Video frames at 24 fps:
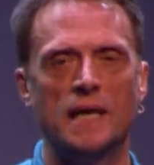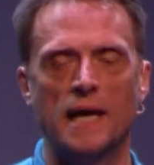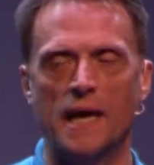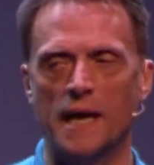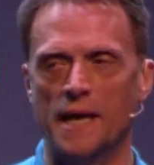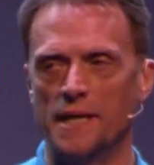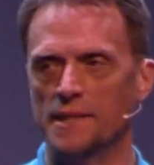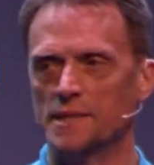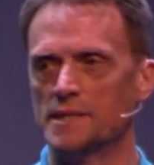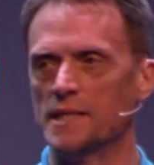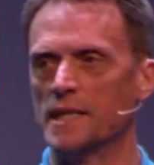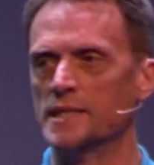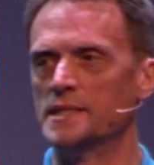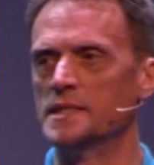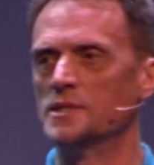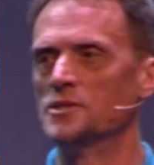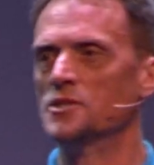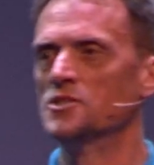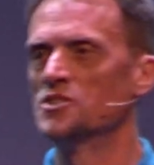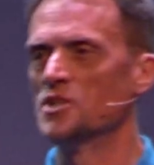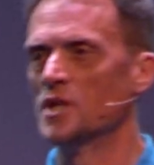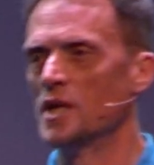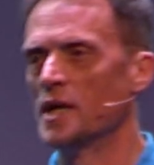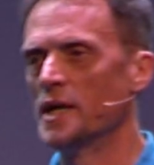And I did
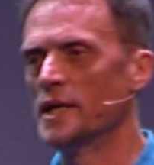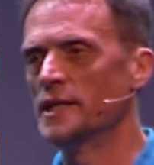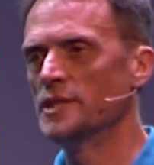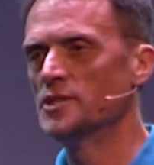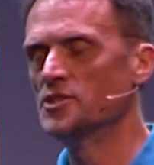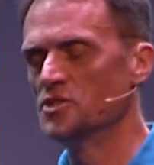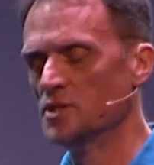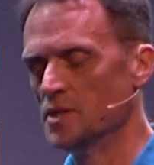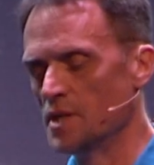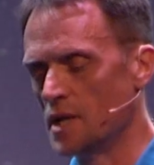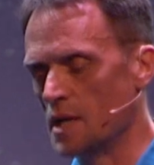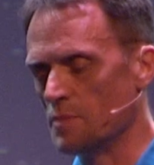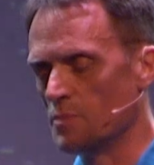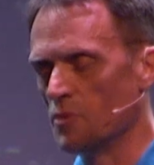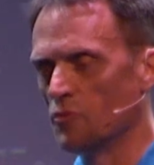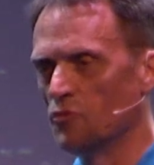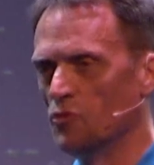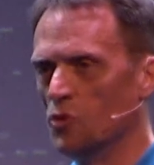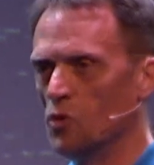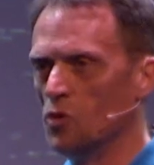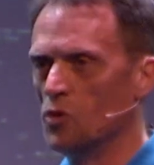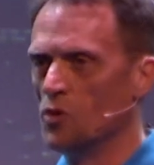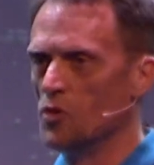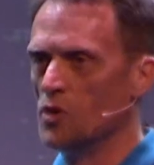the slides the night
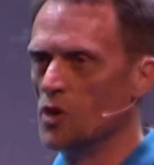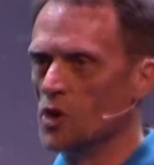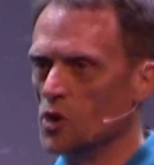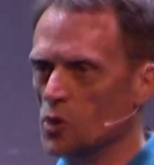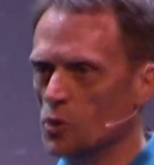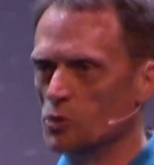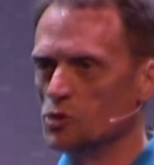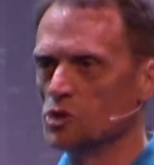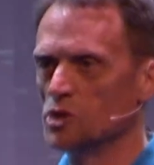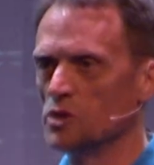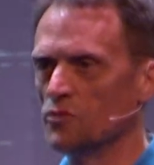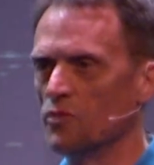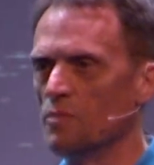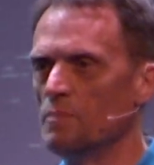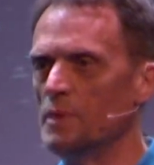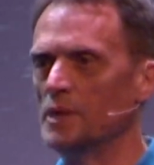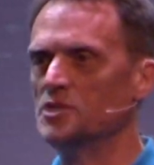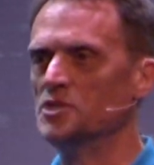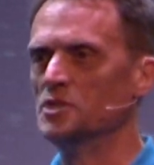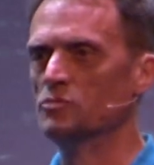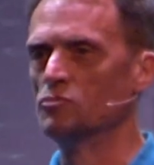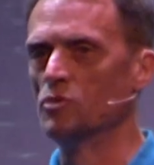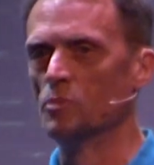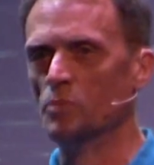before the launch of a
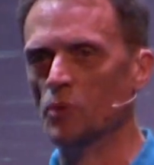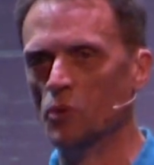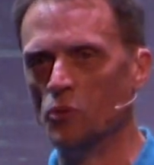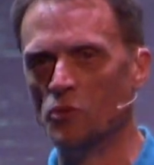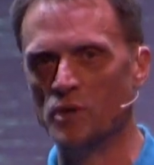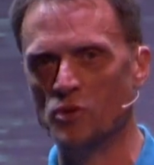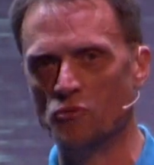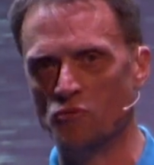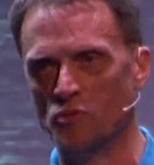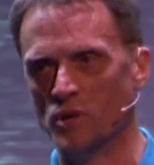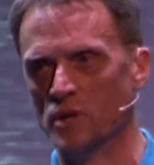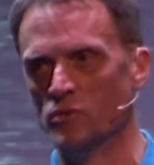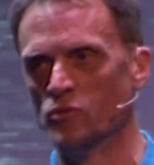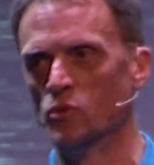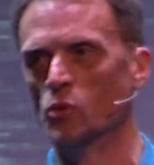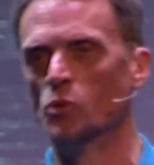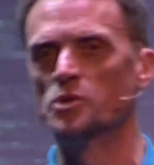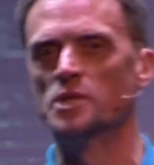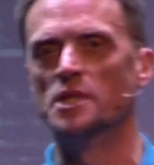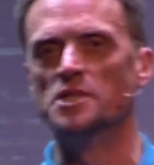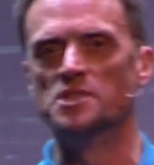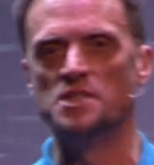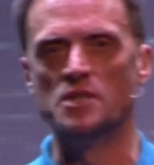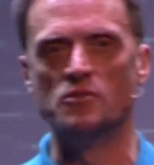massive report in front of an
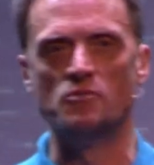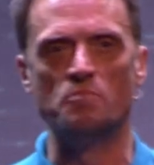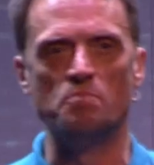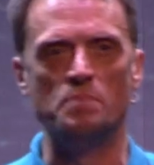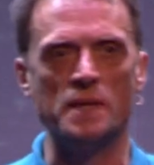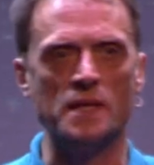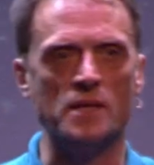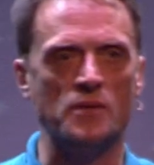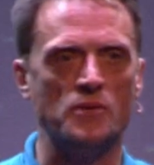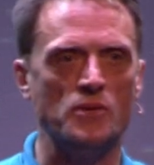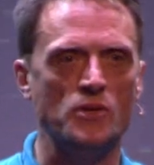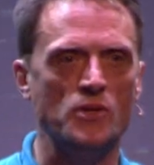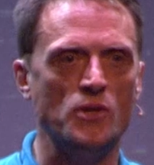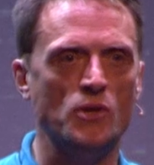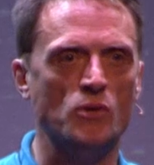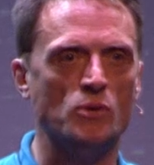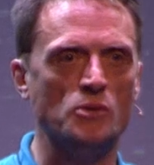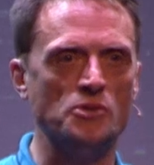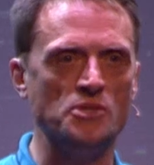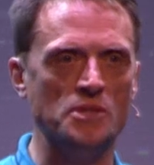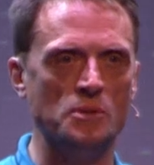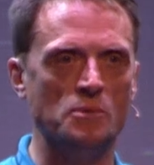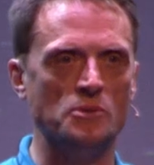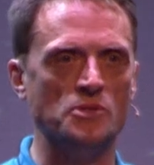audience even bigger than
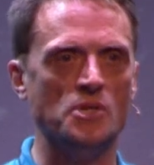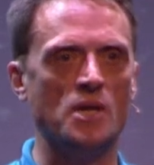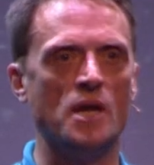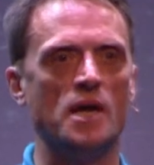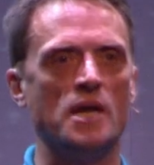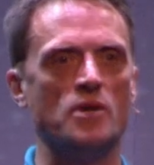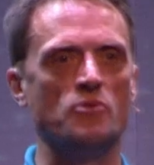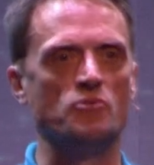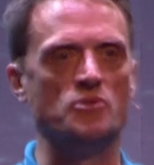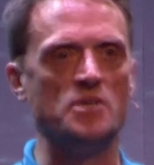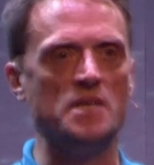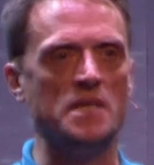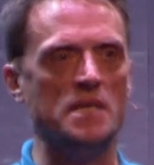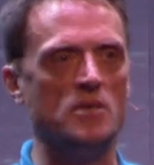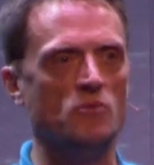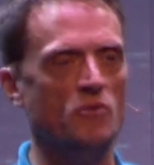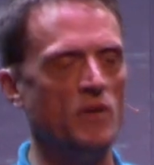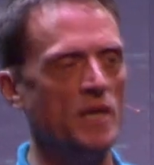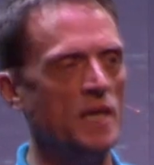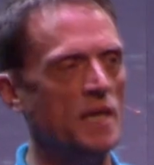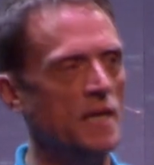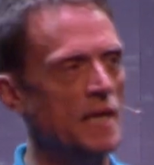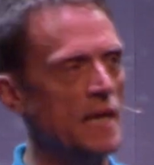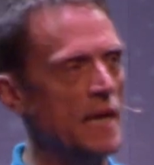yours, and it was live
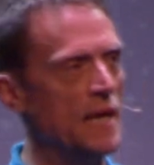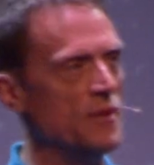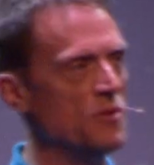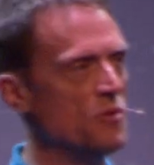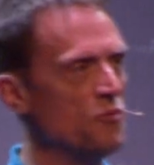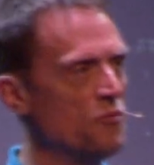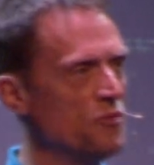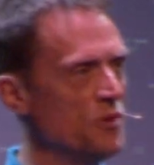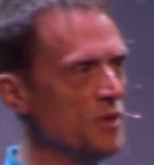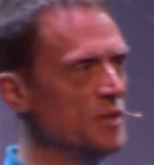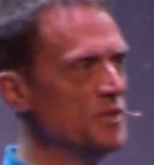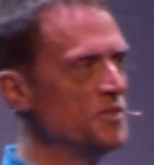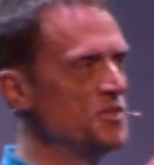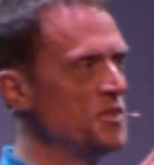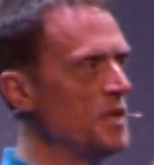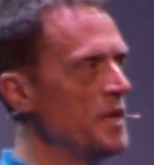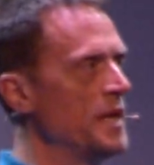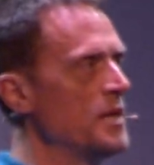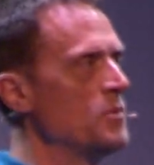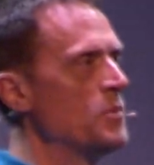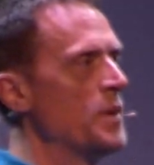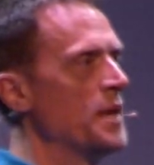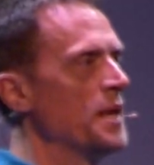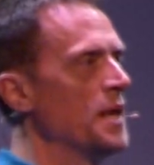TV. And the first
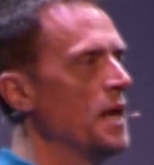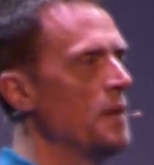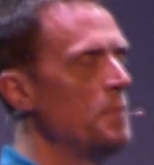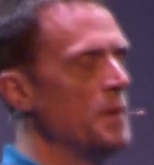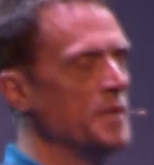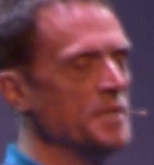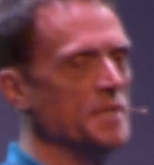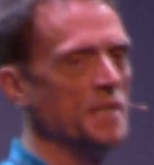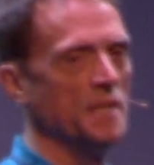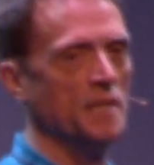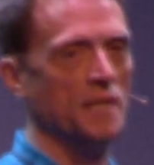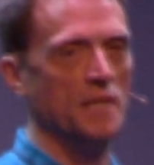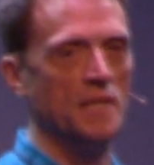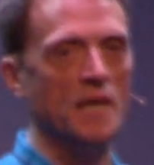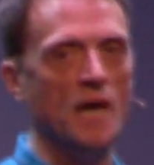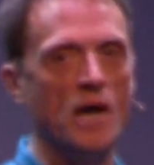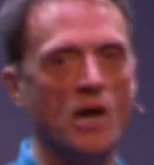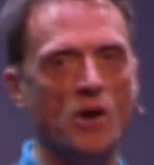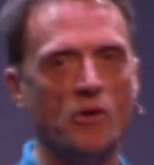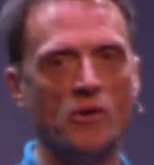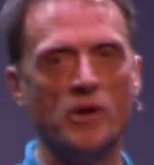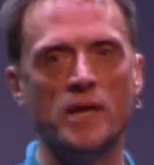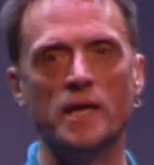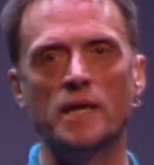slide went up. I'd done it in a
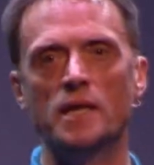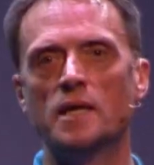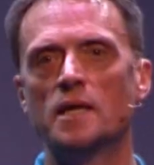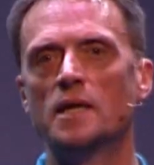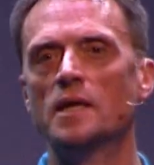hurry.